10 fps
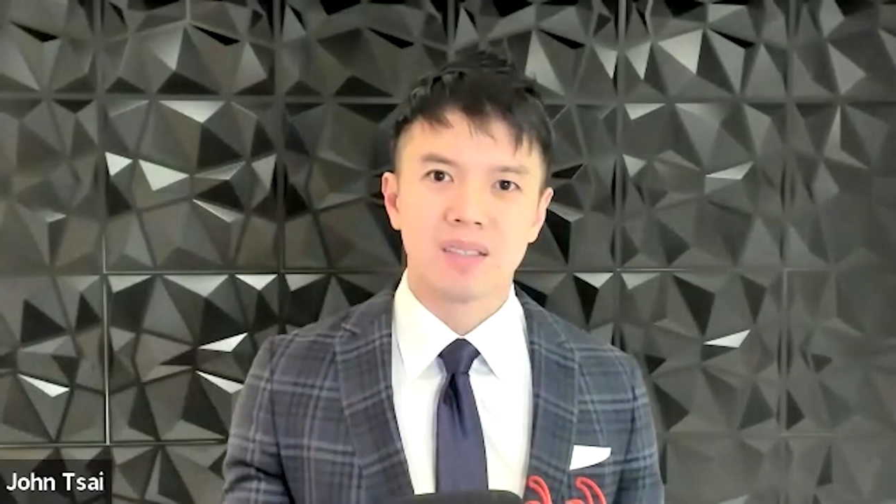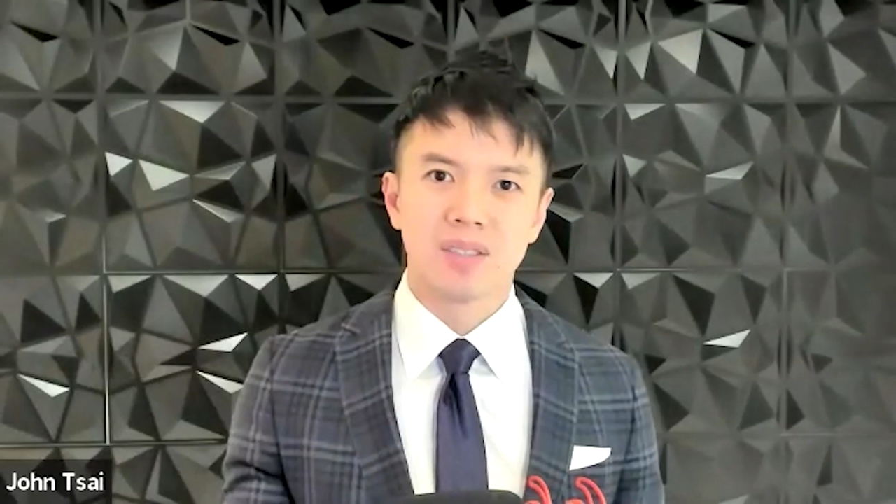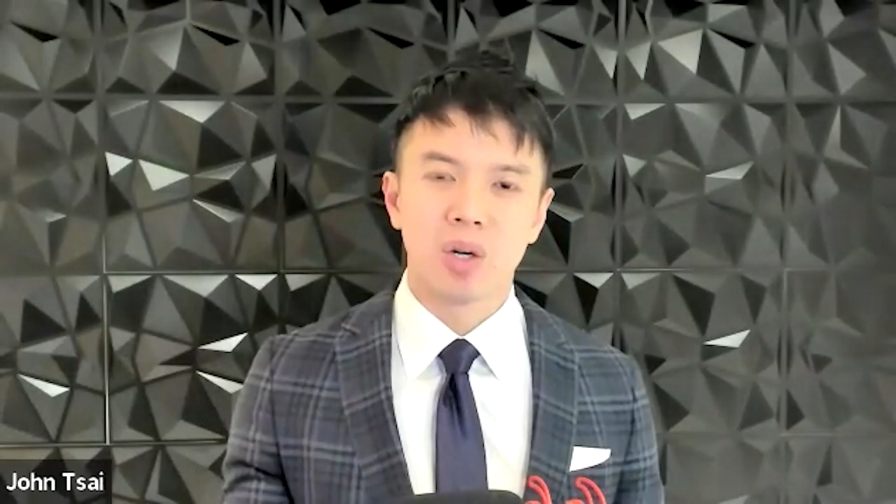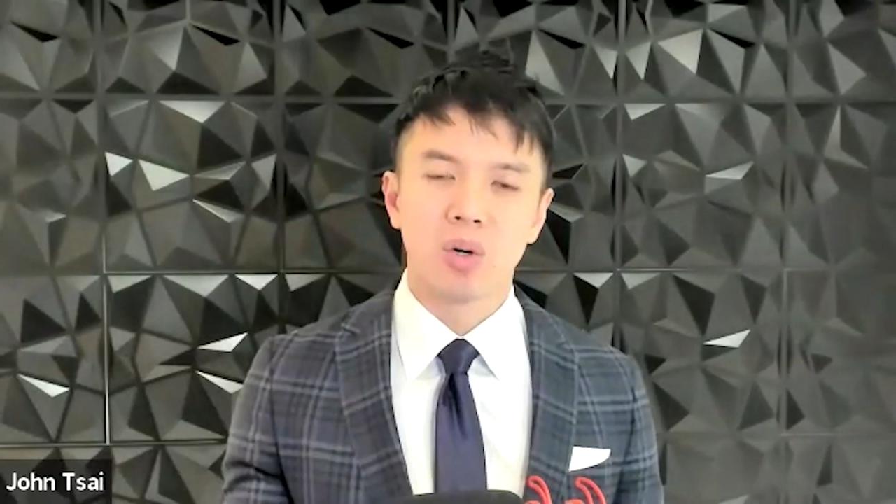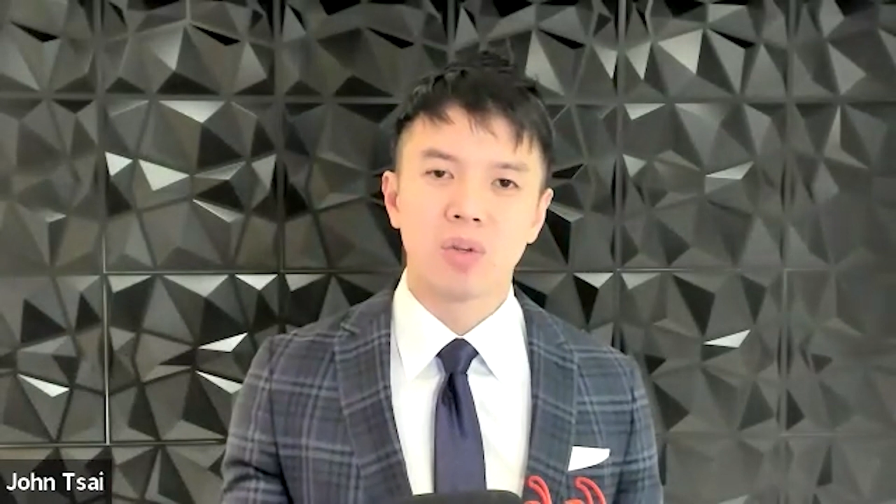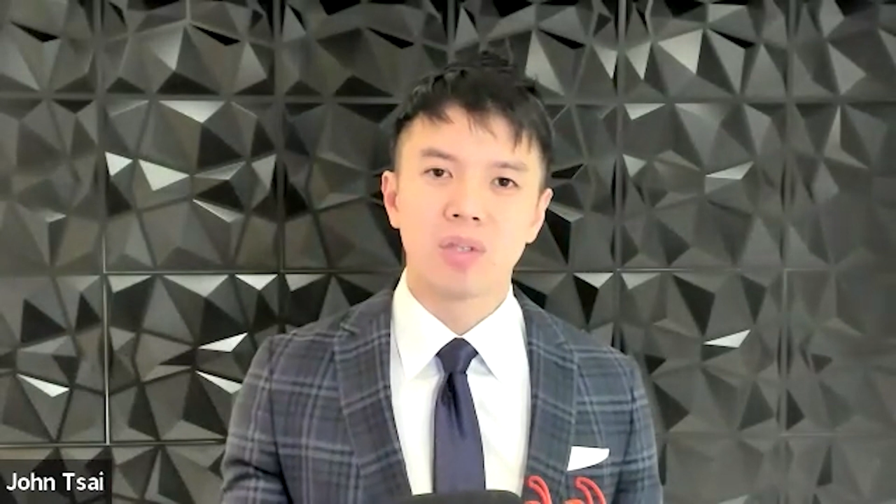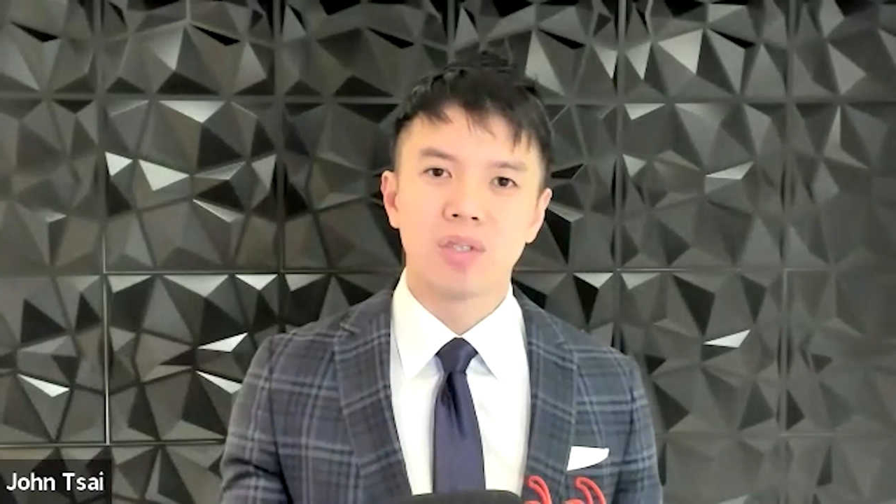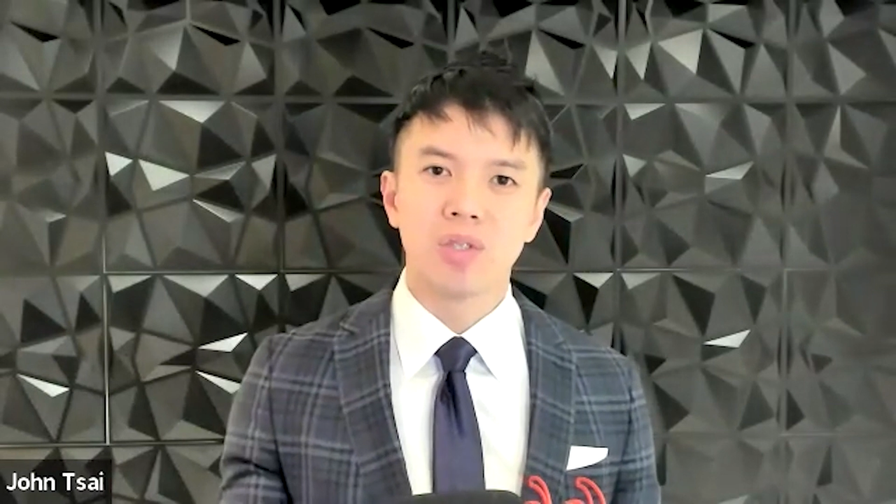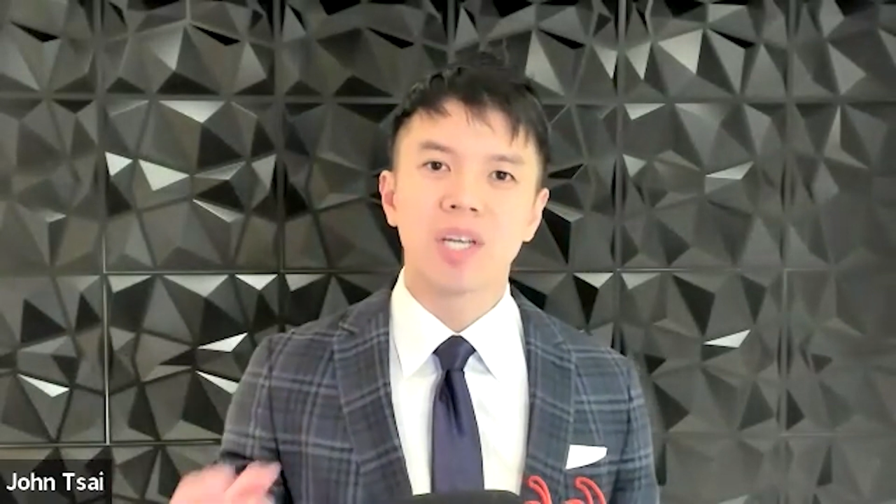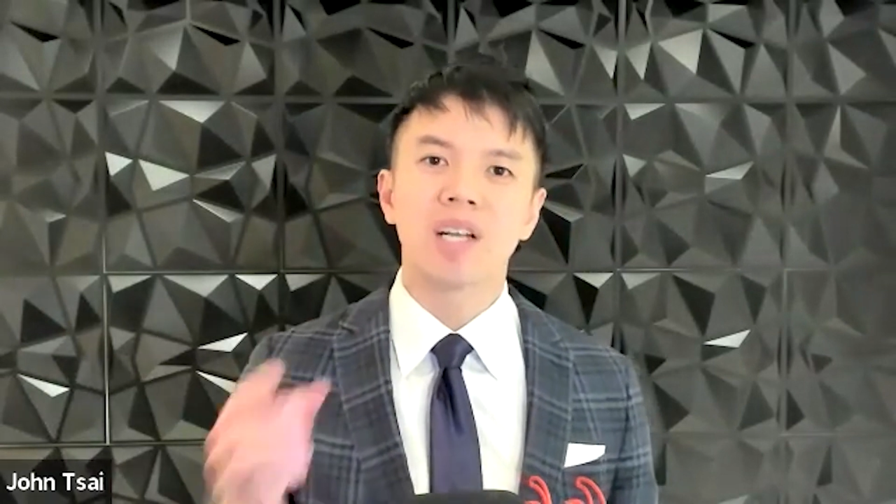So
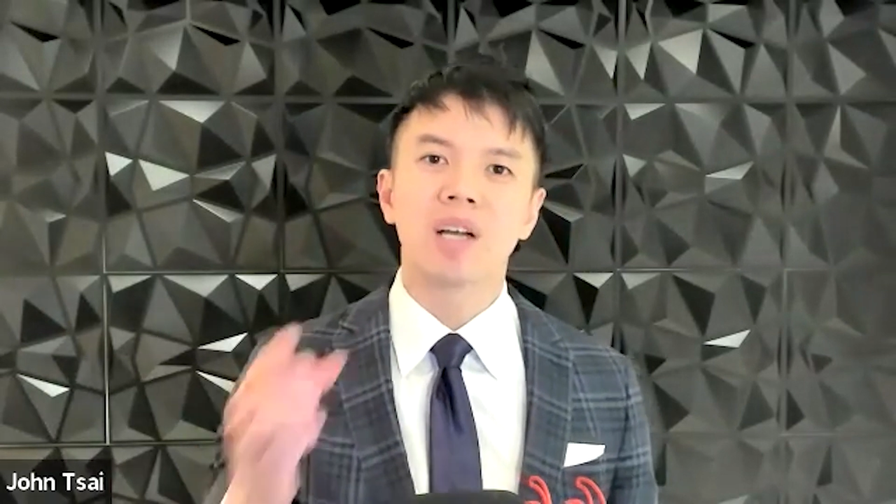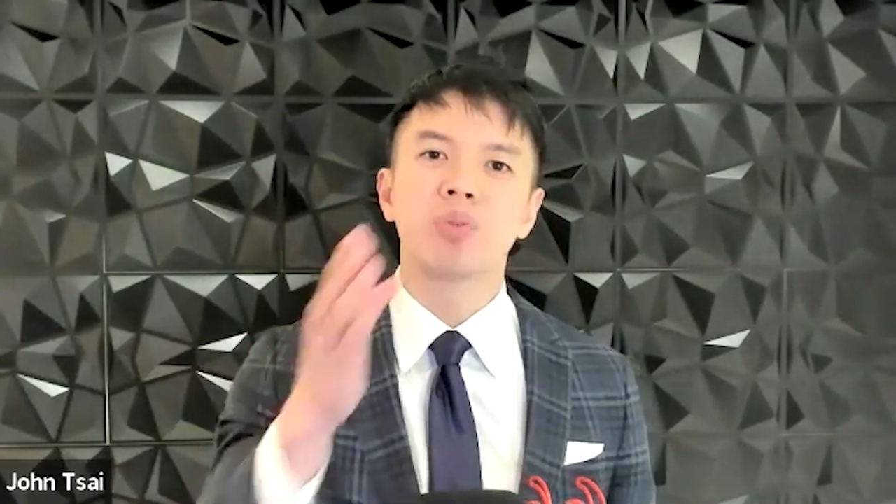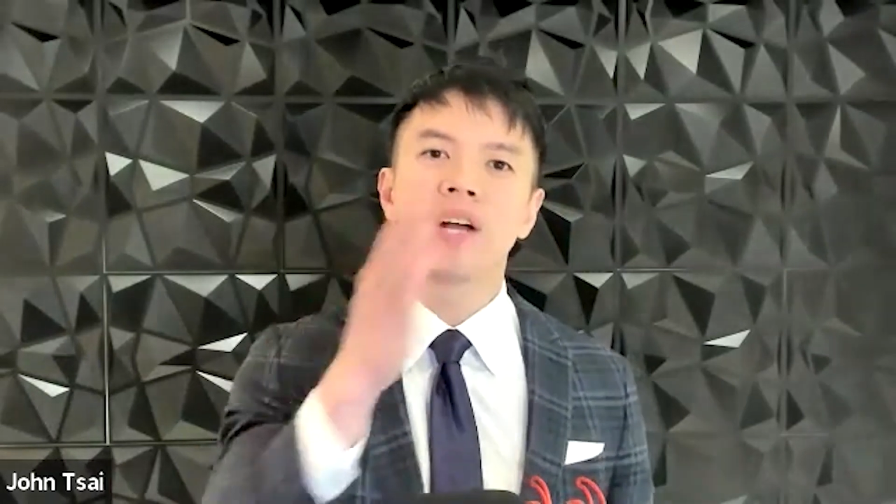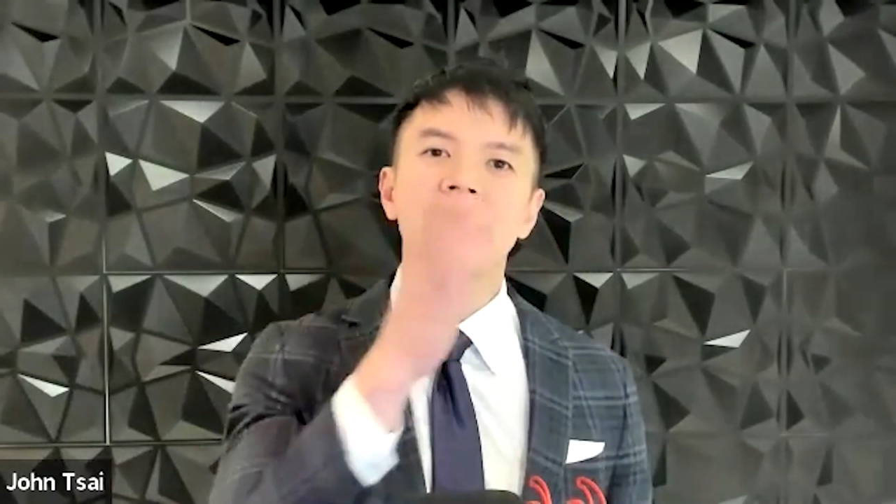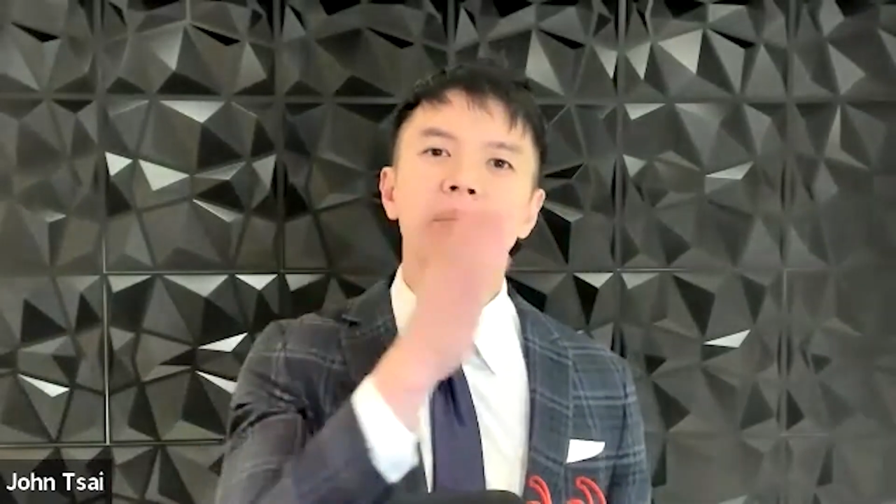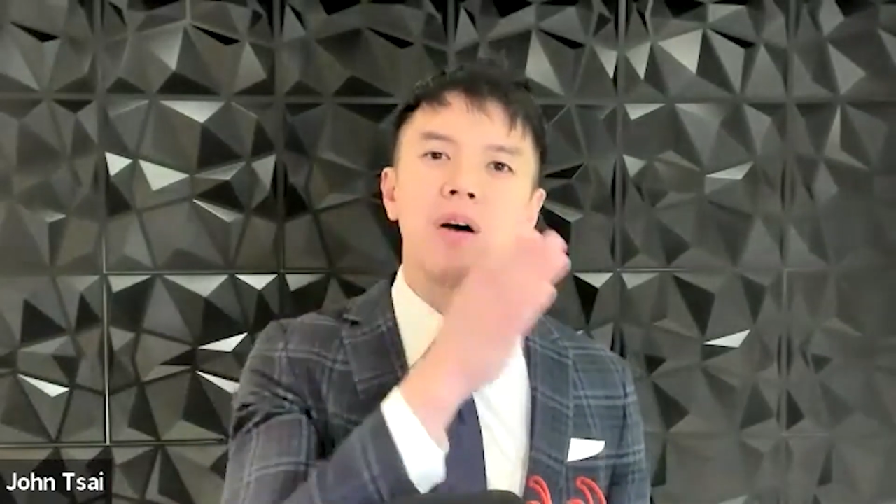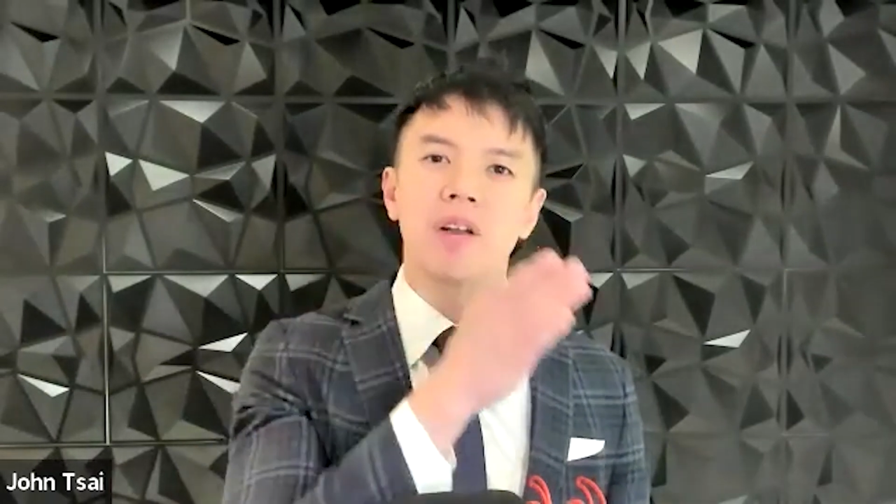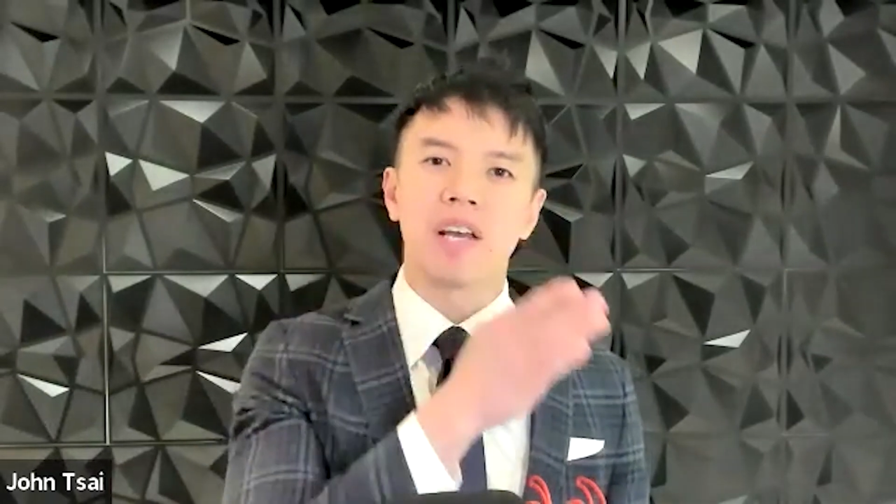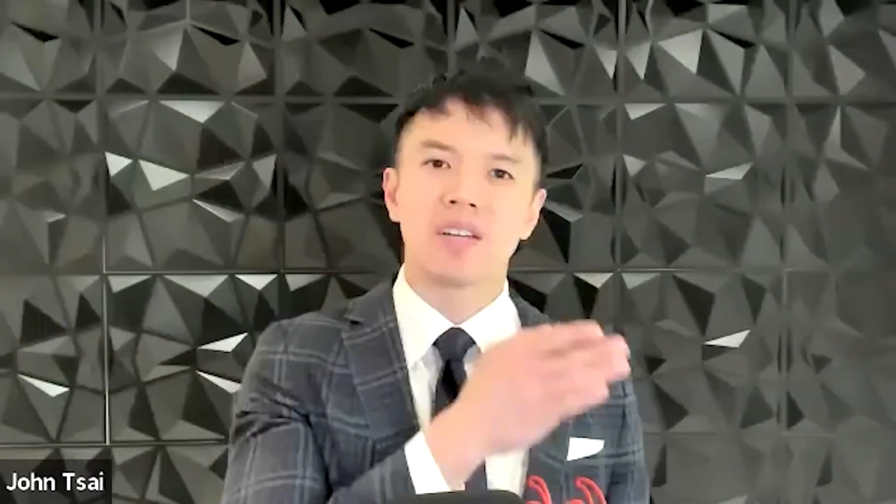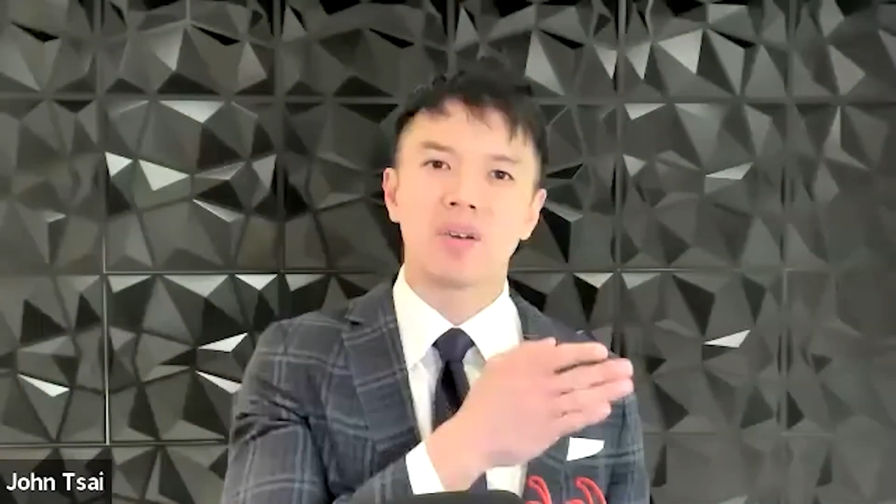you can complain about
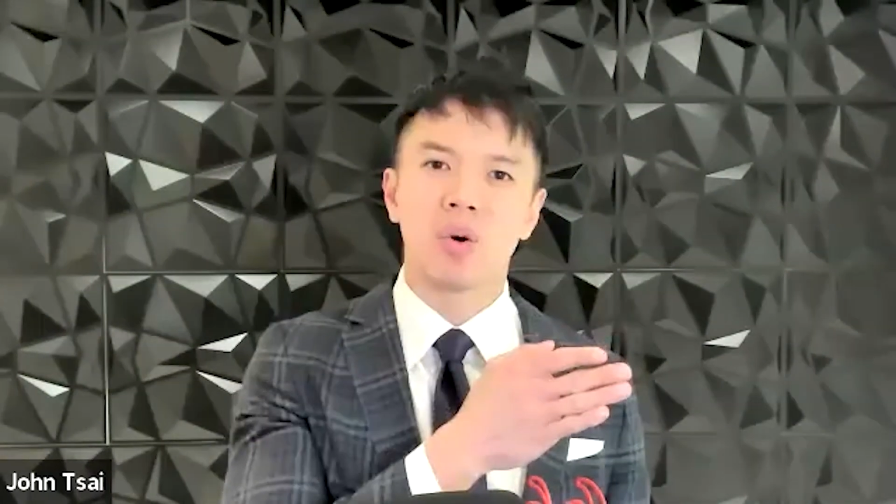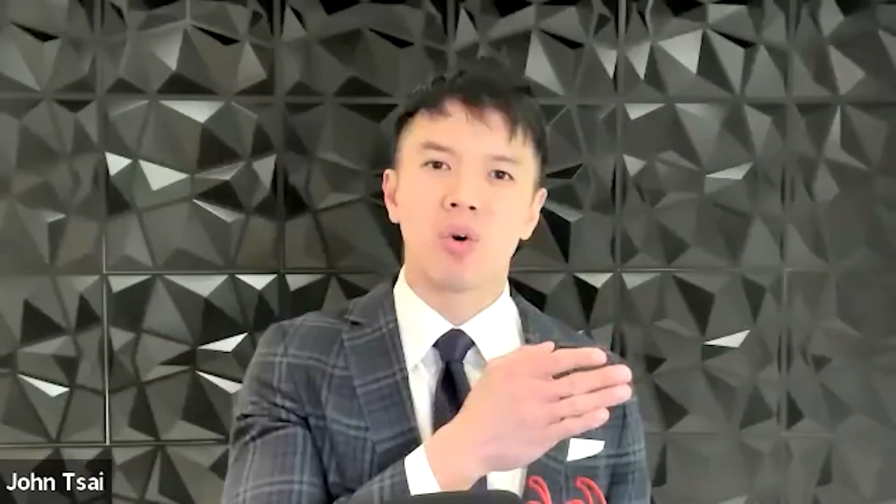it